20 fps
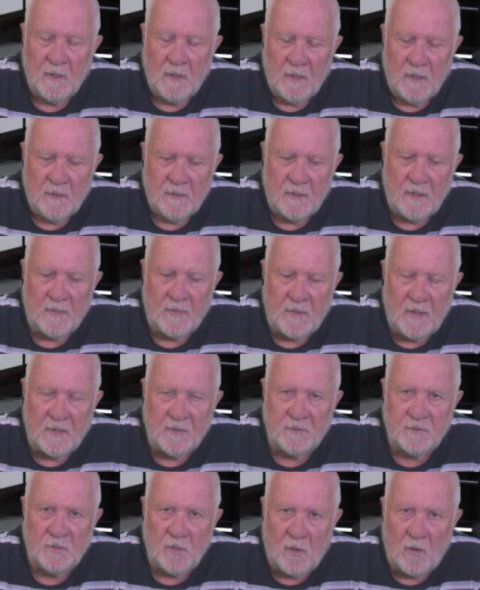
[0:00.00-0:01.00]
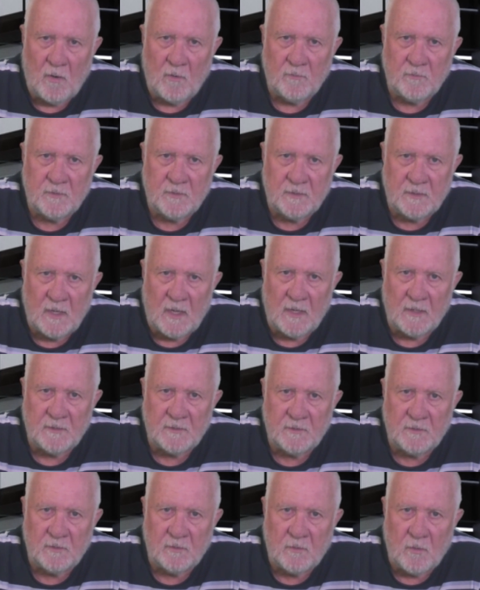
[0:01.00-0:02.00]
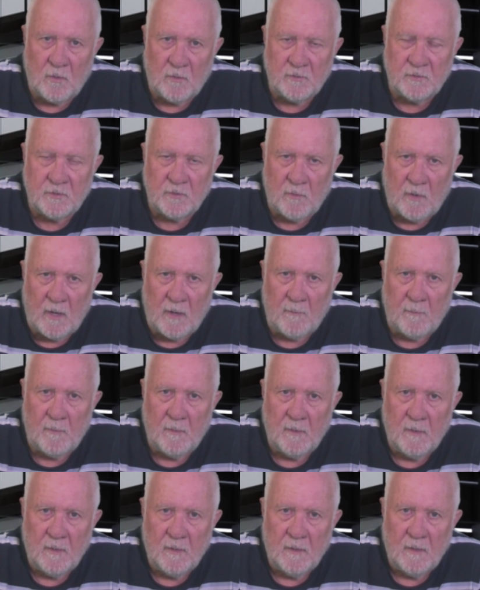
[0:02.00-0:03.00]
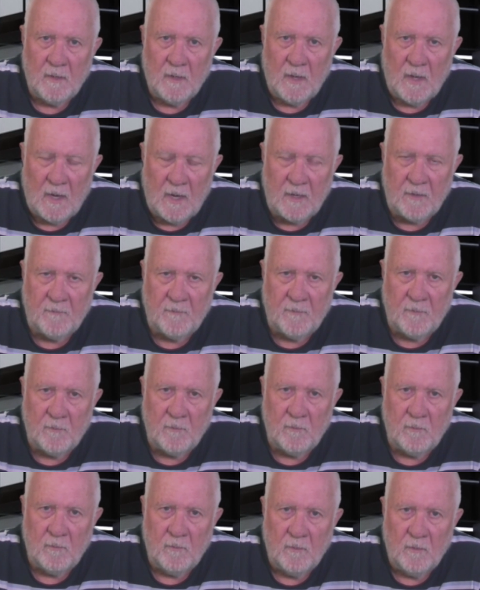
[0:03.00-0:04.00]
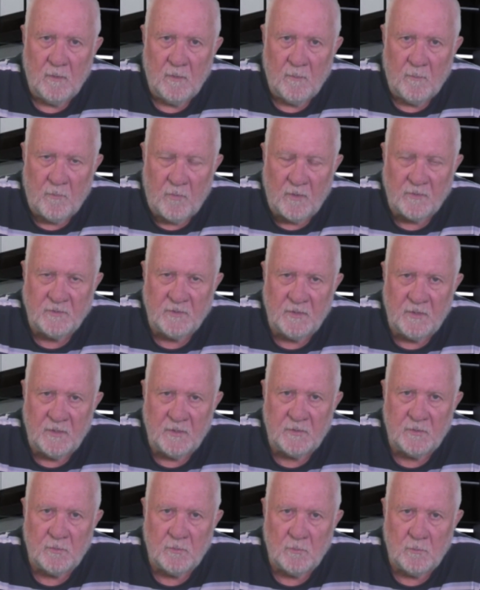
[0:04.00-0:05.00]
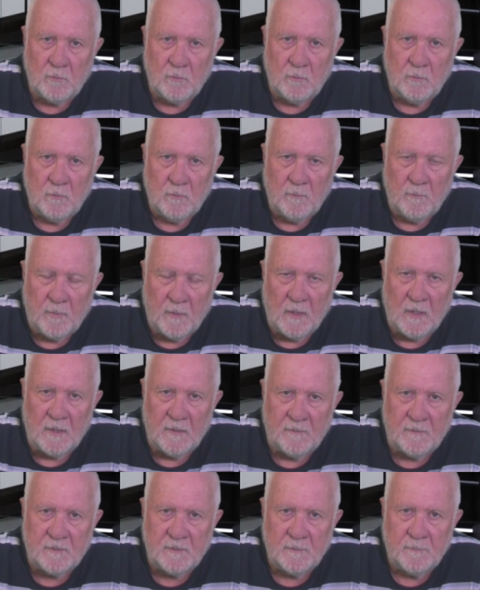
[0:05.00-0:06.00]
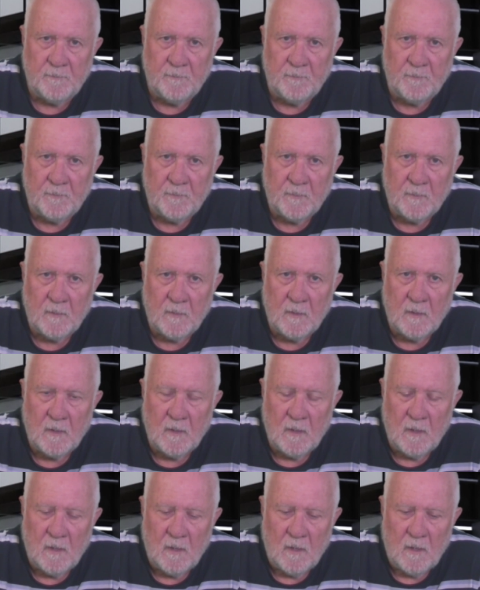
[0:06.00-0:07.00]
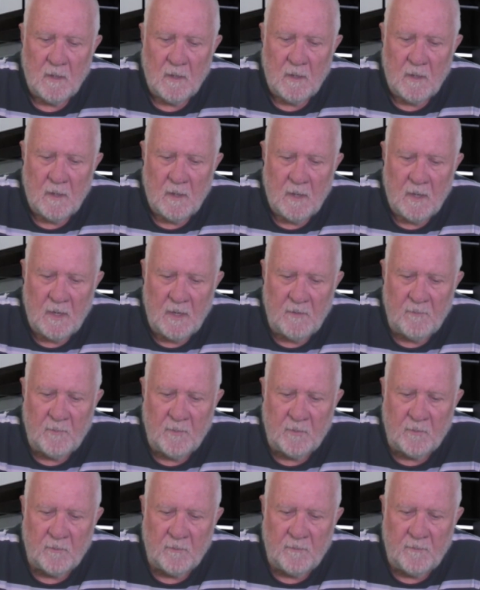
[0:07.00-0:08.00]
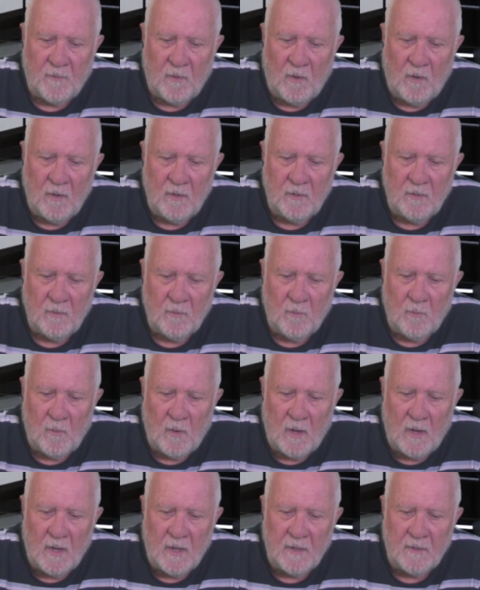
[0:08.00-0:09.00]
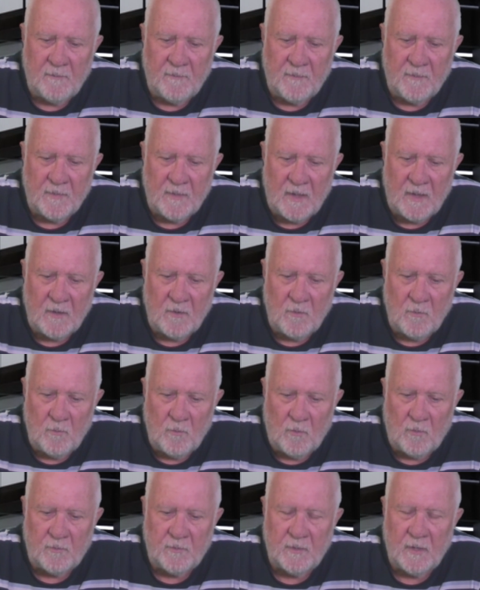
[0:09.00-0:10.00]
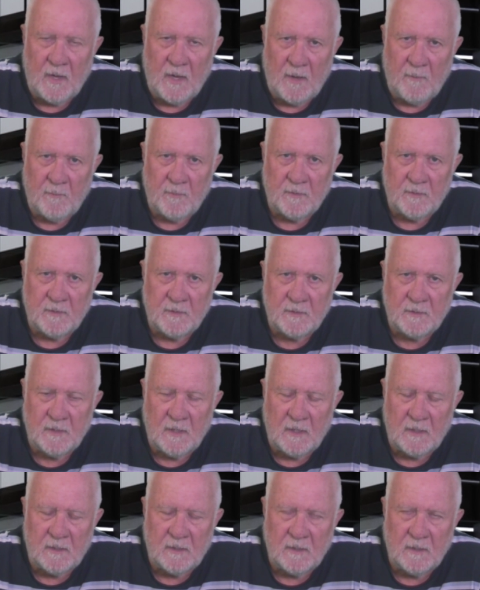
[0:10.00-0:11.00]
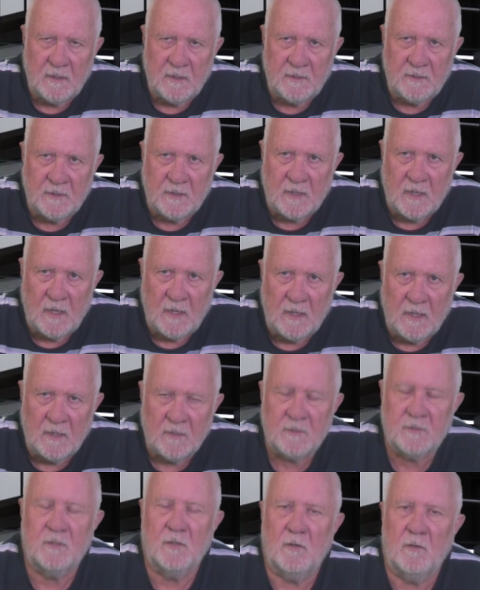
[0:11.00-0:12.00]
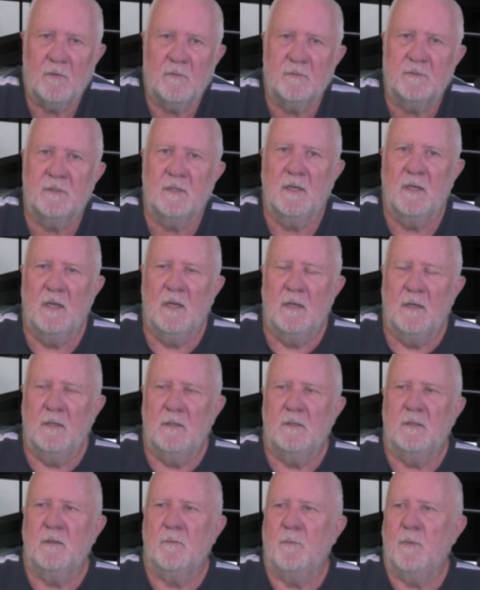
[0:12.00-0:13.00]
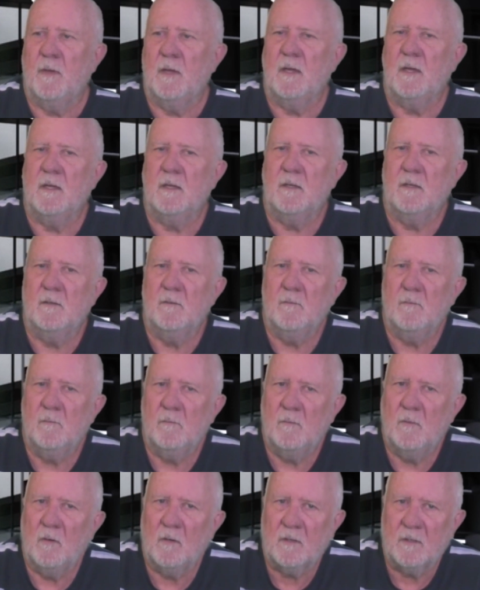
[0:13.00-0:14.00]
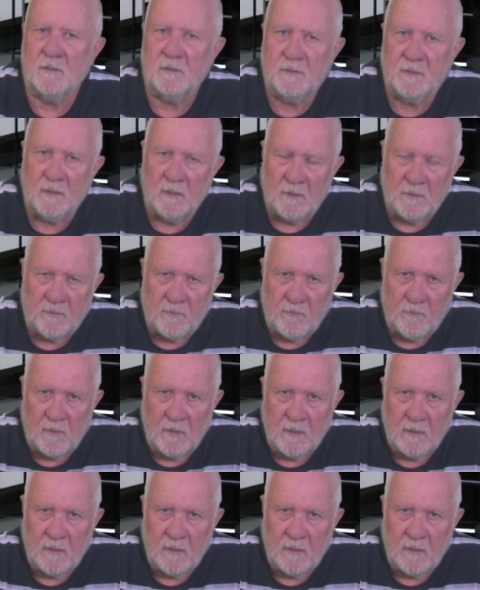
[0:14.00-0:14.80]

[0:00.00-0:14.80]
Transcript: that that child starts to conjure up hateful, prejudicial beliefs. And if we could find a way for that not to happen, start to educate ourselves to be more conciliatory,